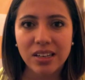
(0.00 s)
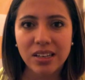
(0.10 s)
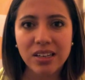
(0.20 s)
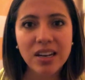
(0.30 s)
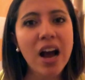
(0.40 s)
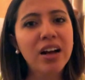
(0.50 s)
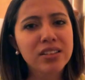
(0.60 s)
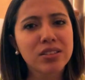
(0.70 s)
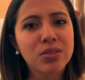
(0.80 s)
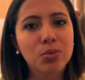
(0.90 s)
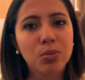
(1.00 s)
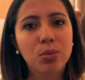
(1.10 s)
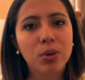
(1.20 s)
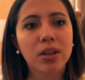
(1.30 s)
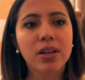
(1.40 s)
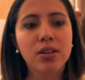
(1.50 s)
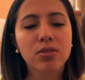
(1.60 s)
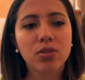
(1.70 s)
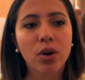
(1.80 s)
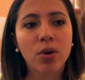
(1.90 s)
not really.
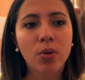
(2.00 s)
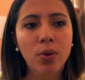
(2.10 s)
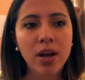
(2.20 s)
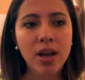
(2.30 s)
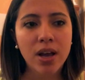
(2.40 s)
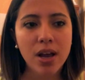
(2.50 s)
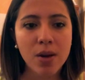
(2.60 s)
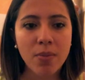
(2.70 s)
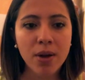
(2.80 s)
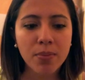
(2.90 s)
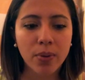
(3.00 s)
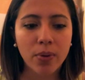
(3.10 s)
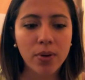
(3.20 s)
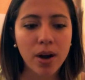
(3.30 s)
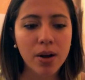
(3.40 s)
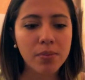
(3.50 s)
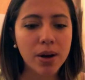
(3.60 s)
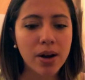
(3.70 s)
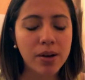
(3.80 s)
So in my program,